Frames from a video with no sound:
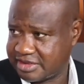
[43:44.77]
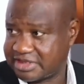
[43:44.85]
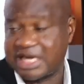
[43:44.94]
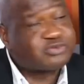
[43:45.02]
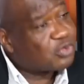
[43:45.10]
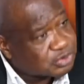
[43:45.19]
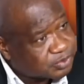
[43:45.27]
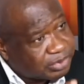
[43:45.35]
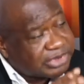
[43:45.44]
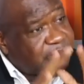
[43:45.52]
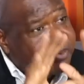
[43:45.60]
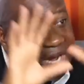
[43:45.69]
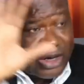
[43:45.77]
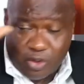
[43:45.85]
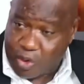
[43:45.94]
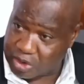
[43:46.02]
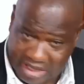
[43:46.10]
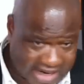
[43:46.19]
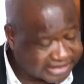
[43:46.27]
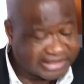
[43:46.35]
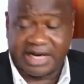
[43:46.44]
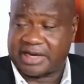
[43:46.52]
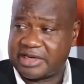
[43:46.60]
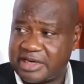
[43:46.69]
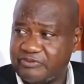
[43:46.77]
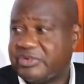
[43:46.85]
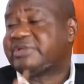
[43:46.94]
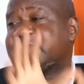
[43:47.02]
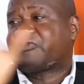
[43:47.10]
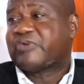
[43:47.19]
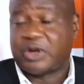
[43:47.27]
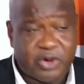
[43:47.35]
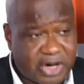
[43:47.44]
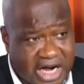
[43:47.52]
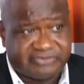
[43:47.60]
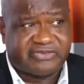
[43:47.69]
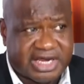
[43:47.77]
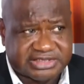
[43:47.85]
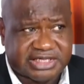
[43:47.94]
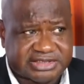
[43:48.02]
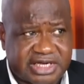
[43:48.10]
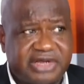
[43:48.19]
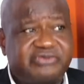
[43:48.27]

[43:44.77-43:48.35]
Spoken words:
That was my whole idea with the fellow advisors.